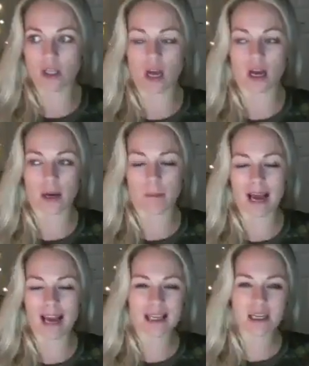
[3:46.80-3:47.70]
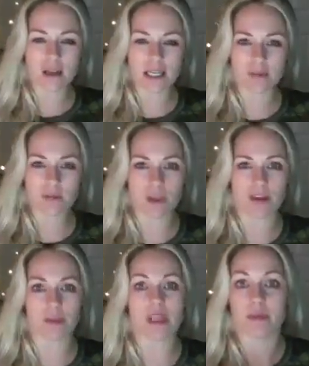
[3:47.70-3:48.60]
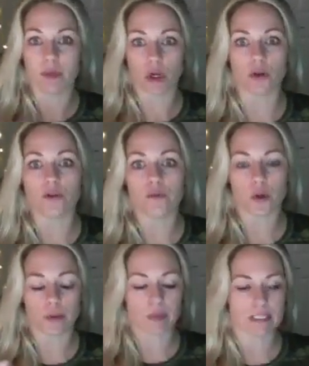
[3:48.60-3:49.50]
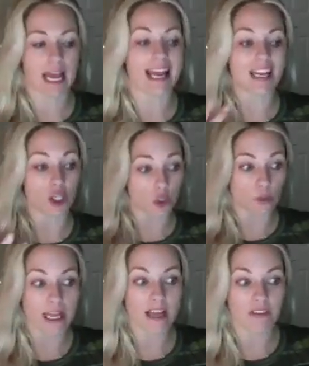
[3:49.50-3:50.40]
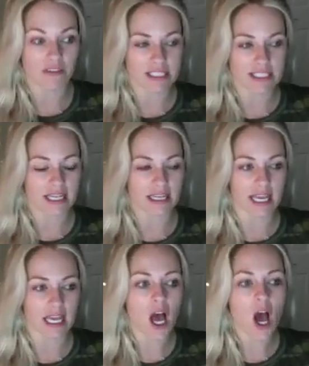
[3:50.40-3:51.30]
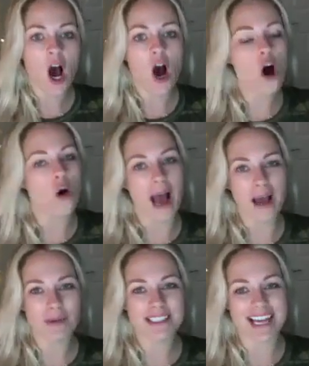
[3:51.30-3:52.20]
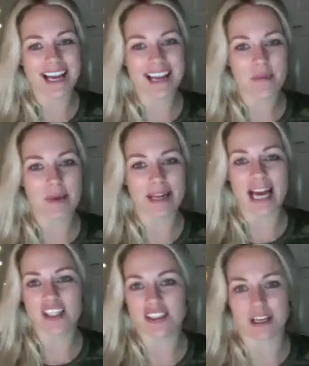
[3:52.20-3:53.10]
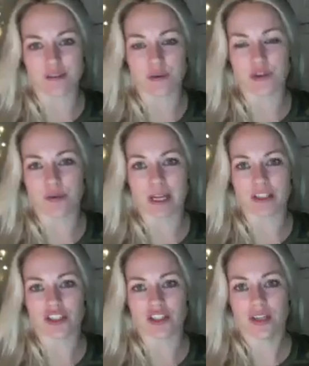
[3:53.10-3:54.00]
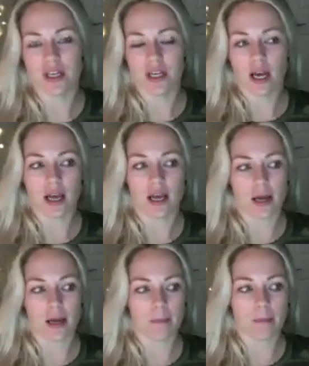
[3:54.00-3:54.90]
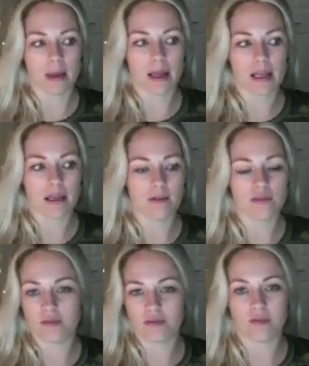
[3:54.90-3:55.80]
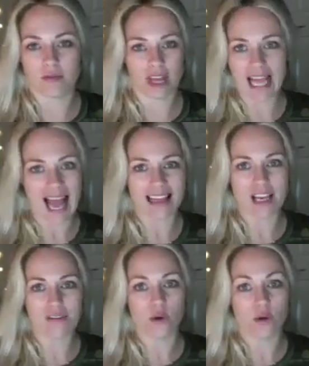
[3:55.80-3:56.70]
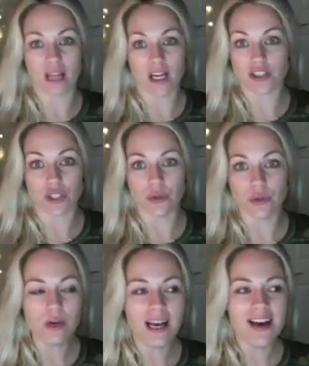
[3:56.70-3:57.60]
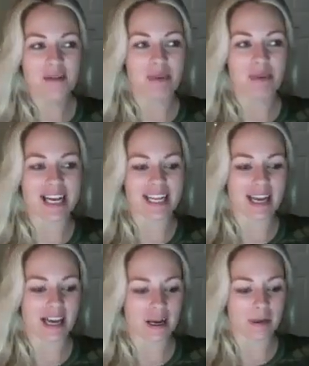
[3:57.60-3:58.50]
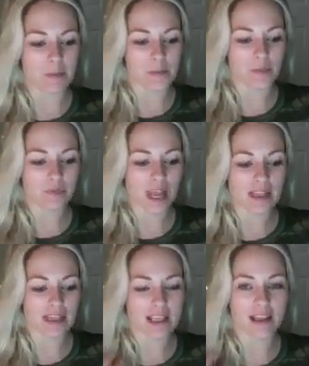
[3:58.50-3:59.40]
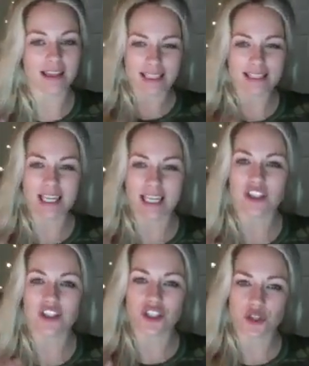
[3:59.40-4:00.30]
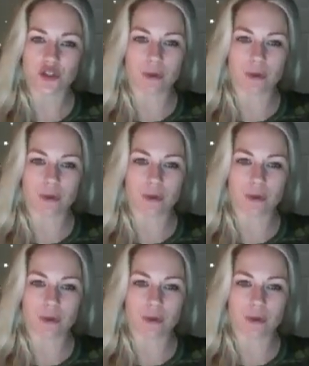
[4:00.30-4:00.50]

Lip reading: I think a lot of times we think people, you've heard people say, and you may have even said, like, oh, I would diet, but I just like food too much. And like, I like food a lot too, but I think that that's like an excuse